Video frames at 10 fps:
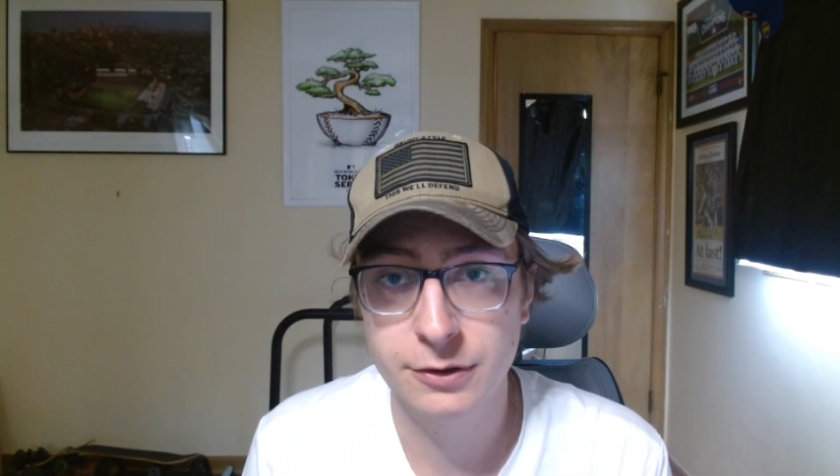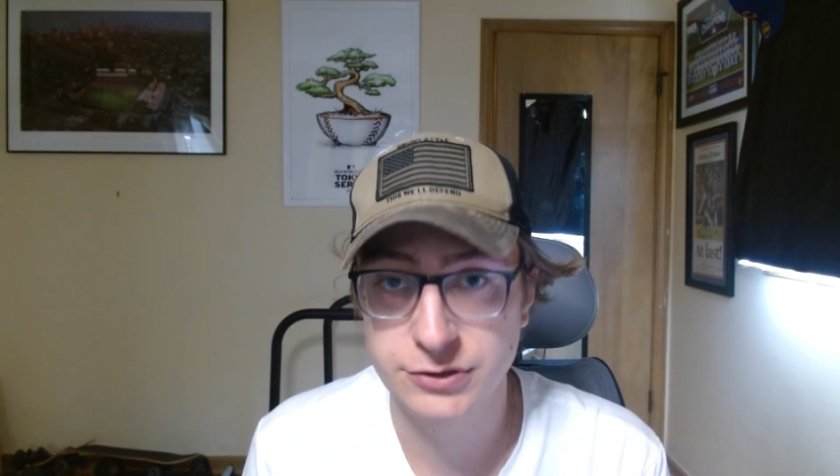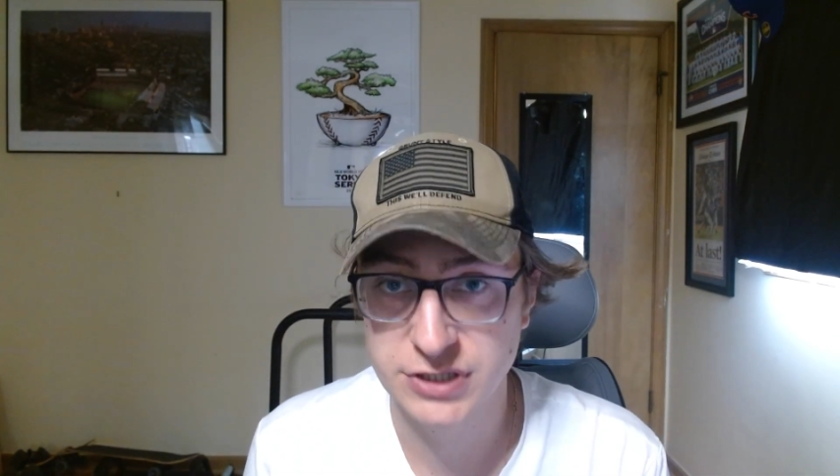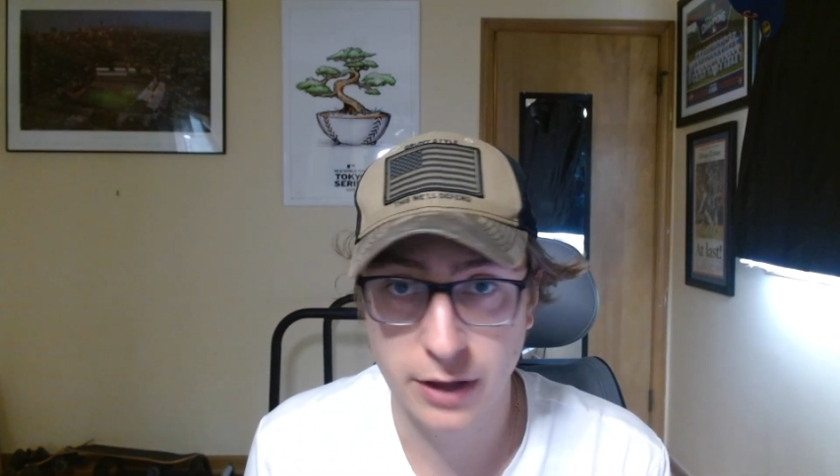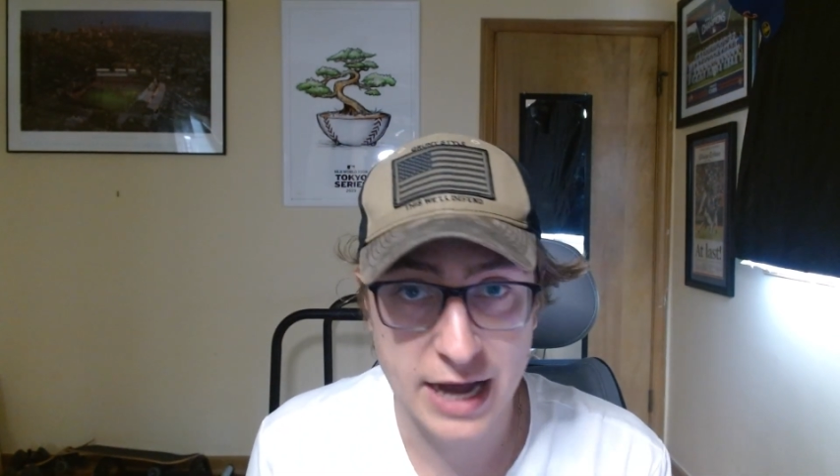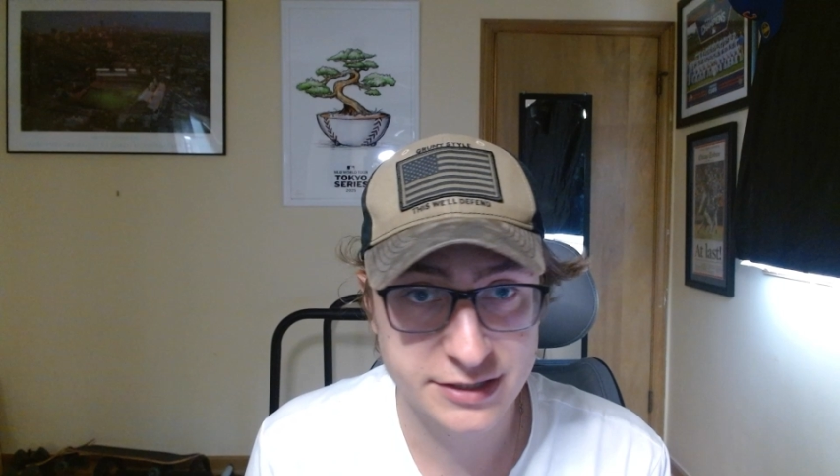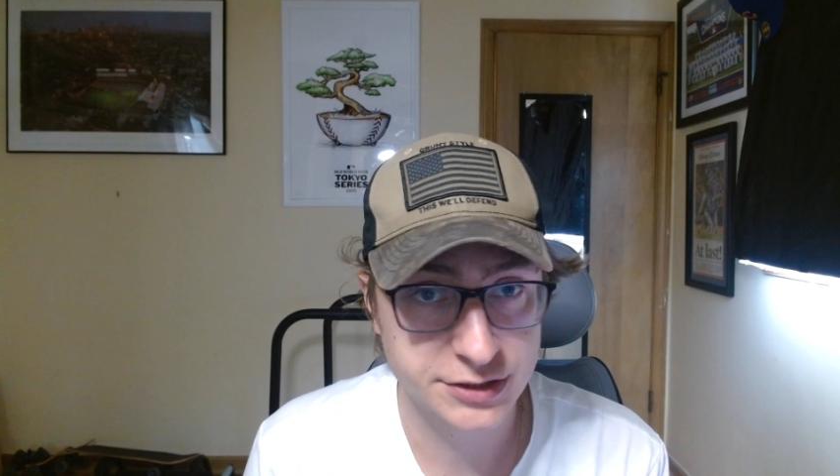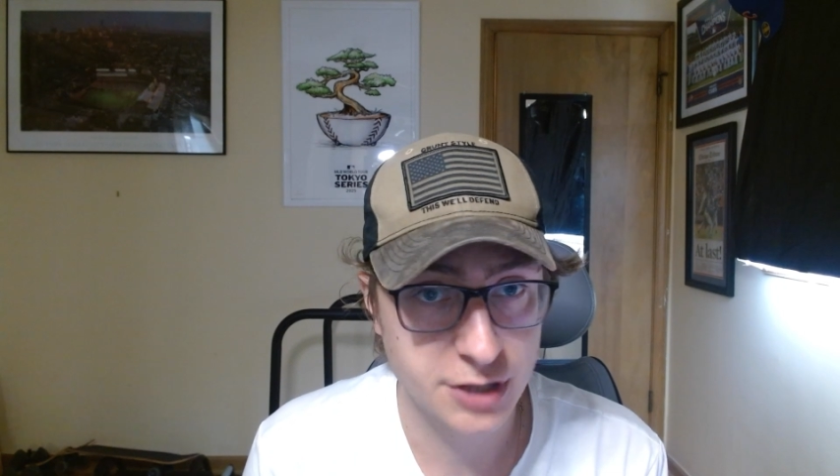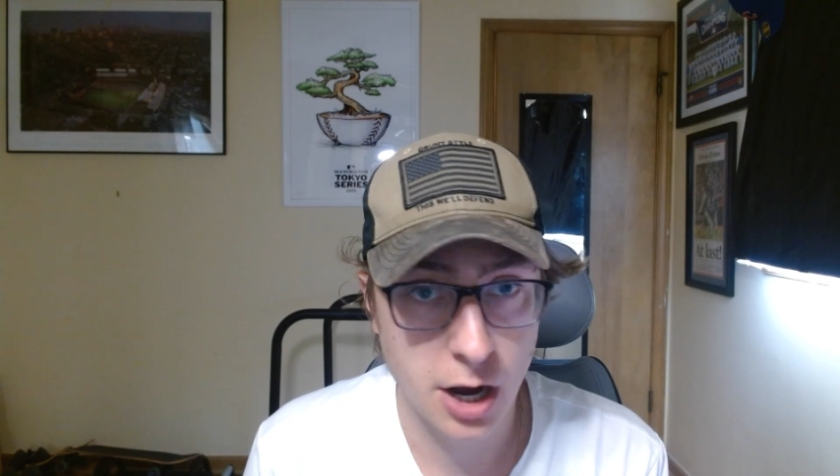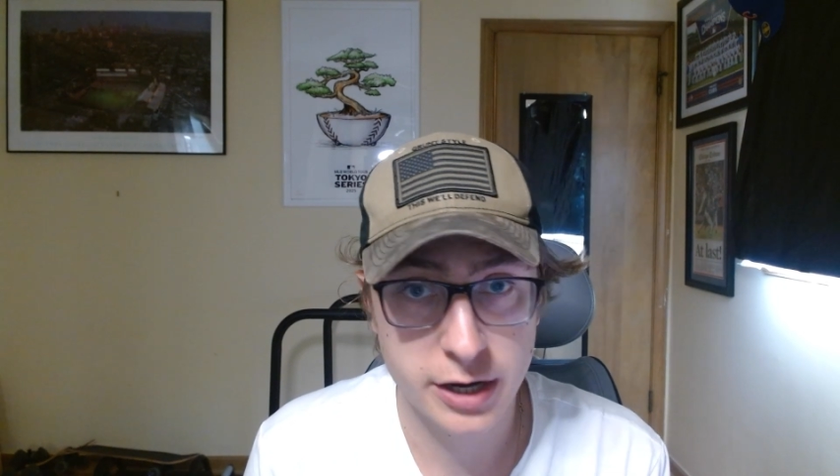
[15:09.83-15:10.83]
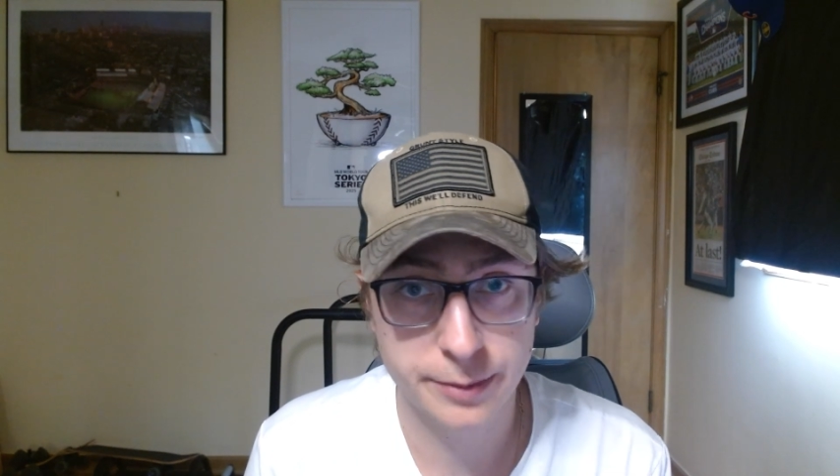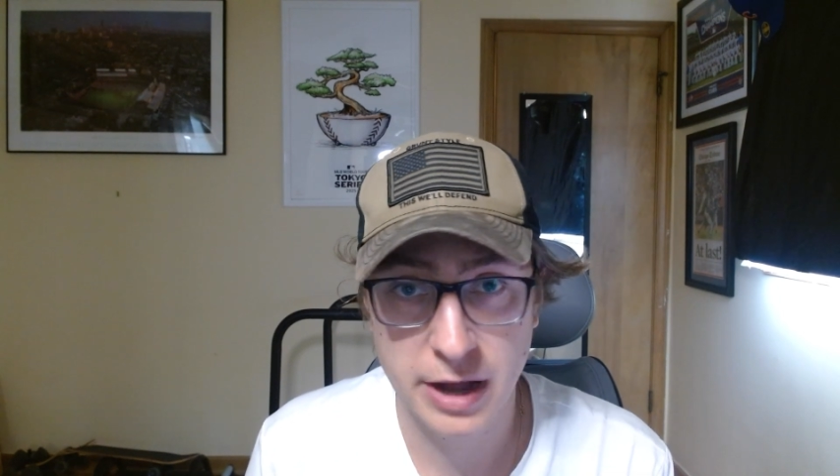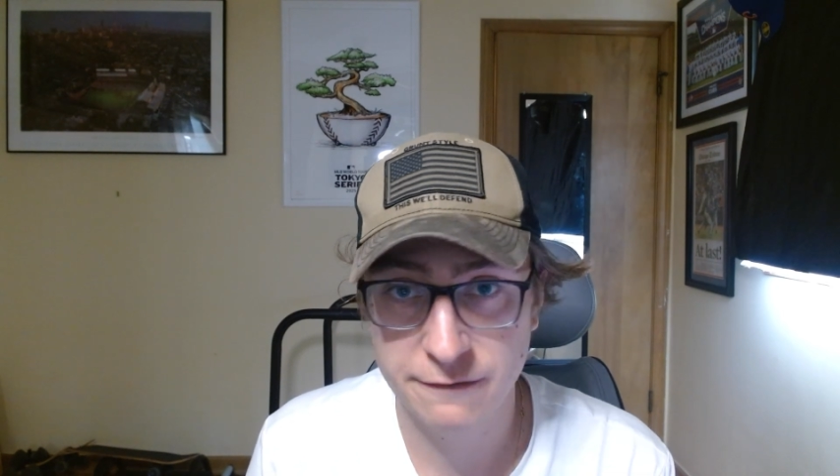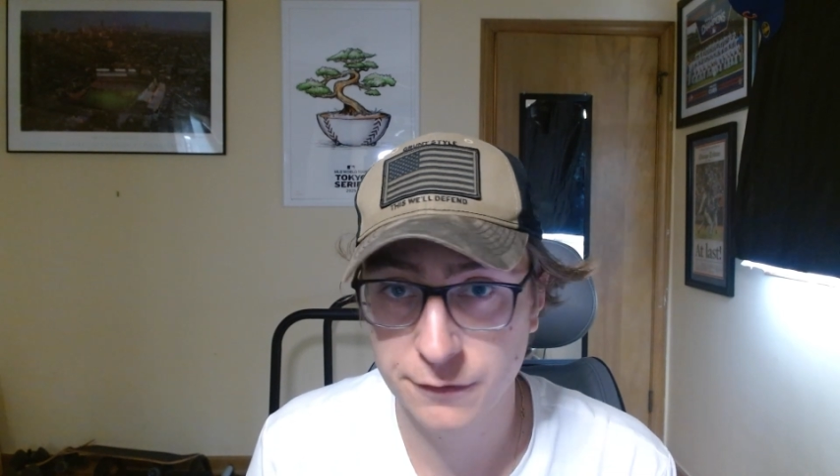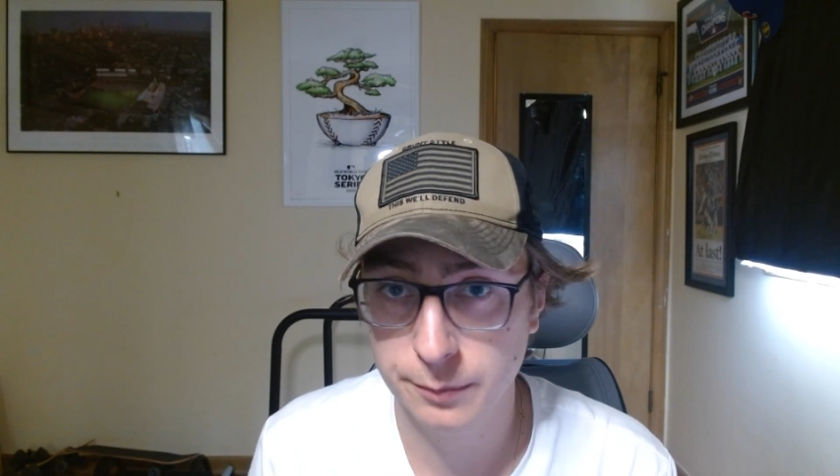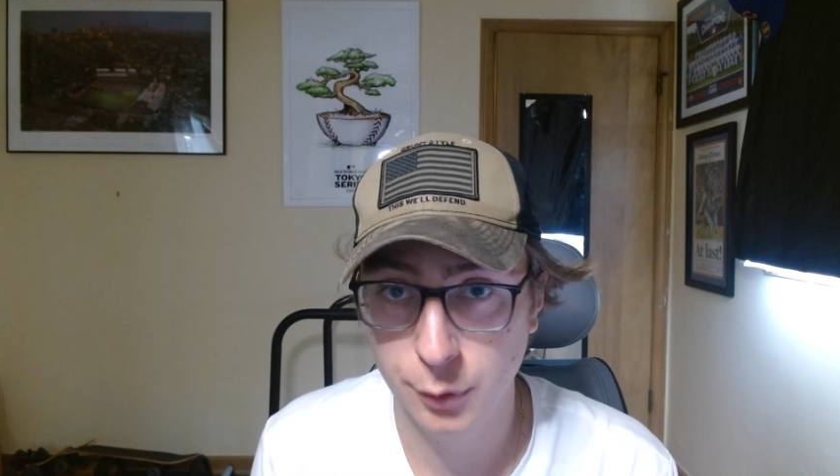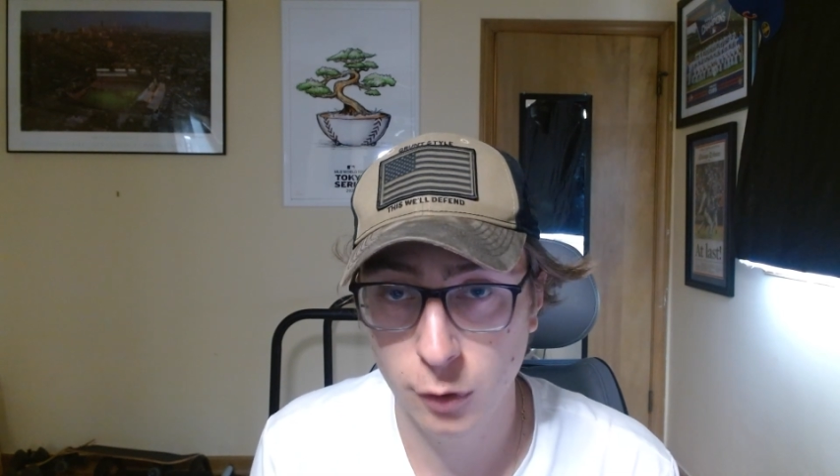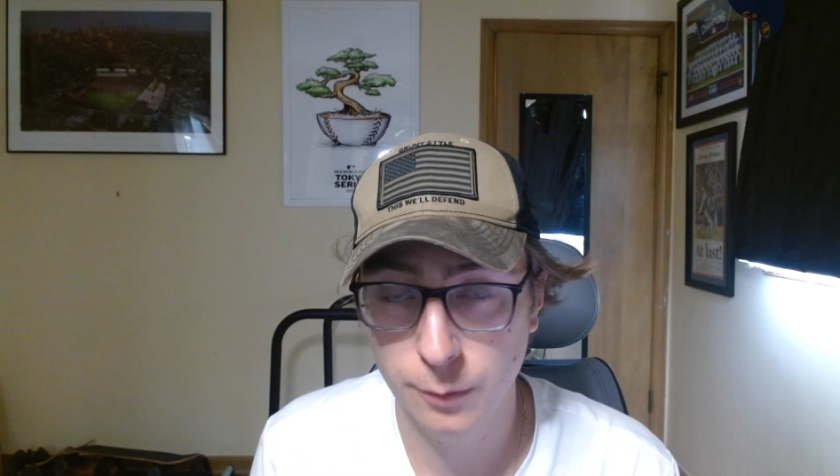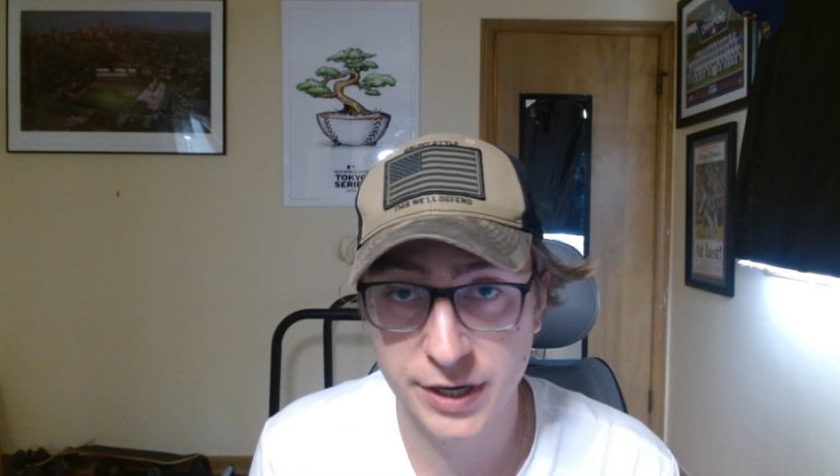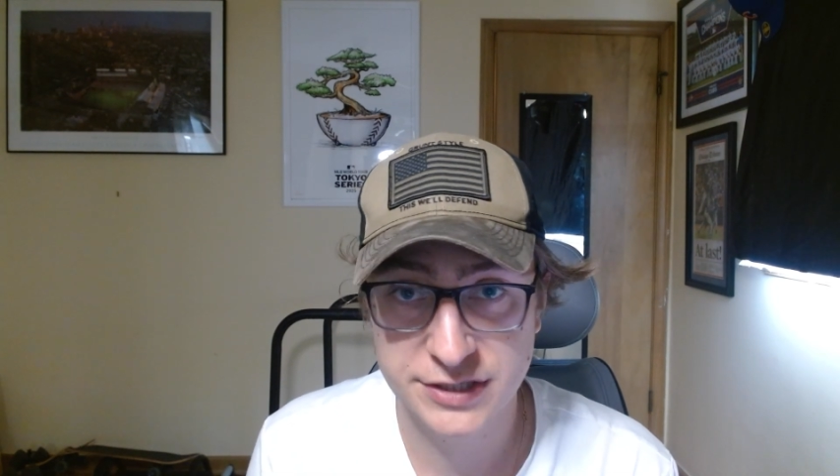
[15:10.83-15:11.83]
There was a lot to talk about for the
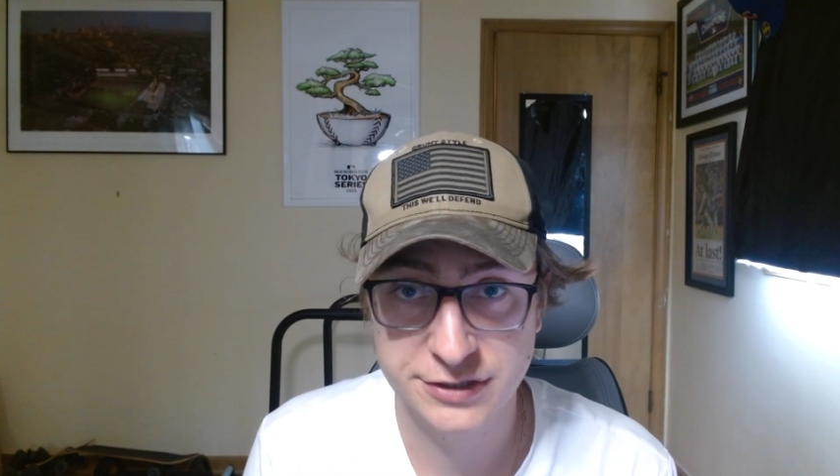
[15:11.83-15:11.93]
bullpen,